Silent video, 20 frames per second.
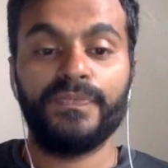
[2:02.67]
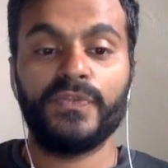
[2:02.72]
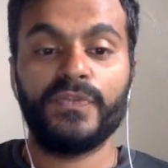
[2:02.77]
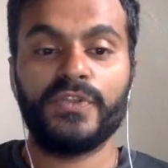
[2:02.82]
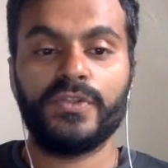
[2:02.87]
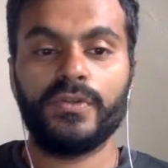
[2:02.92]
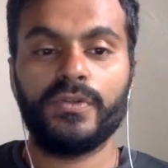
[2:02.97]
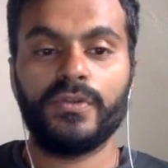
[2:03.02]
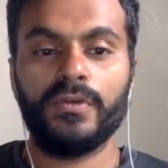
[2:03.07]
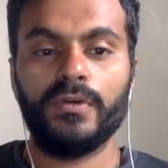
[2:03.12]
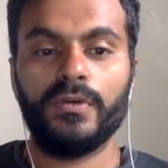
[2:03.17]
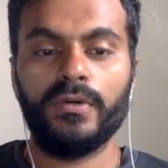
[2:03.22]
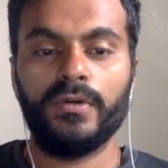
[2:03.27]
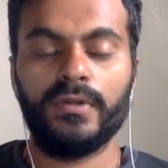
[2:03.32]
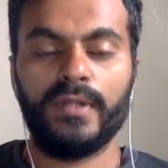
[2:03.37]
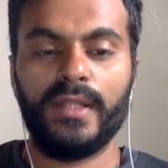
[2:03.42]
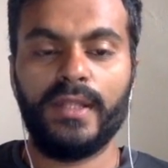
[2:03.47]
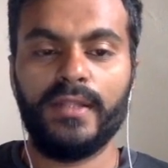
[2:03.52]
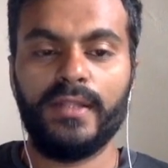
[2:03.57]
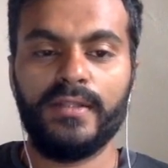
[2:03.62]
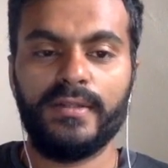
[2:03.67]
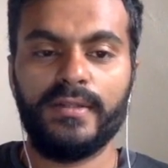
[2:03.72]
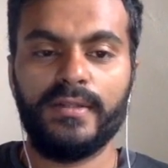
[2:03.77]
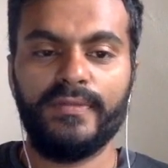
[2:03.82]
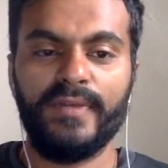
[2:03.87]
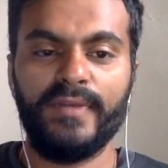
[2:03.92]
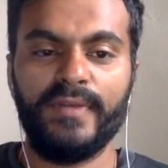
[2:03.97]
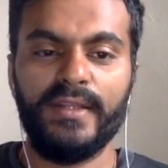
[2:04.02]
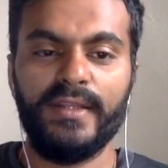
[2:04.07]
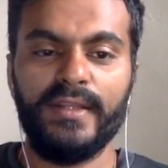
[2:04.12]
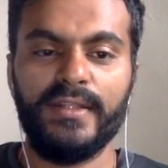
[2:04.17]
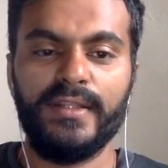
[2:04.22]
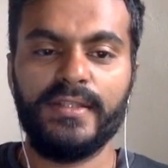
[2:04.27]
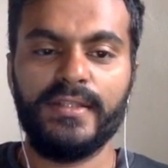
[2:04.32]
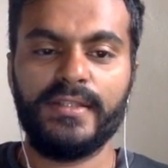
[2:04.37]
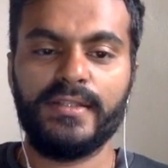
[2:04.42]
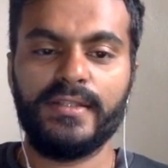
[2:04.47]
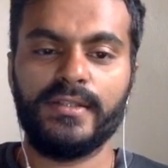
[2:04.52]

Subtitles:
So that when this